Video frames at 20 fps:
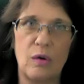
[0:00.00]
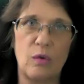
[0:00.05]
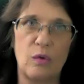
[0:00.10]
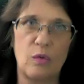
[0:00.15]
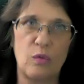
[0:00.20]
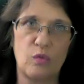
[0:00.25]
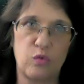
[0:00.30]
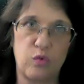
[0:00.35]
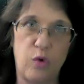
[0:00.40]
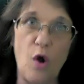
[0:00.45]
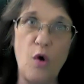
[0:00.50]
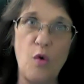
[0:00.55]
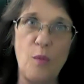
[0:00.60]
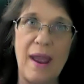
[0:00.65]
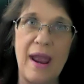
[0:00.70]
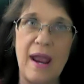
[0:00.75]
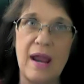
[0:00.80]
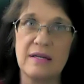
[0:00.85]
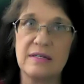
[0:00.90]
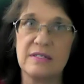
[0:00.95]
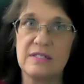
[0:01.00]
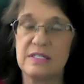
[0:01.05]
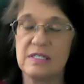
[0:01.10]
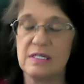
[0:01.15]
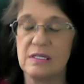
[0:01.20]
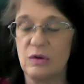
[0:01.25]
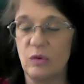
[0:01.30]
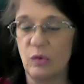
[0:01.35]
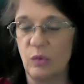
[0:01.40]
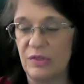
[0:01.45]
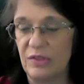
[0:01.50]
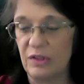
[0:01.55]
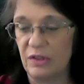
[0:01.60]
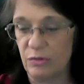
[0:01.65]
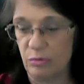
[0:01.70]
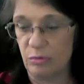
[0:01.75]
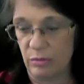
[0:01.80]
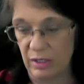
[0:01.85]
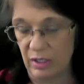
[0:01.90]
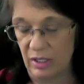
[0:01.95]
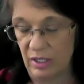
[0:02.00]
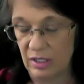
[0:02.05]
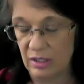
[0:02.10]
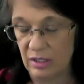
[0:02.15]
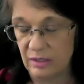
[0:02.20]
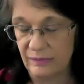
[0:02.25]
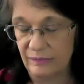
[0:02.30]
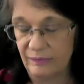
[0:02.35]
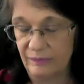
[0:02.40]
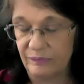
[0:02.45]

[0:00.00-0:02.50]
romance with a thriller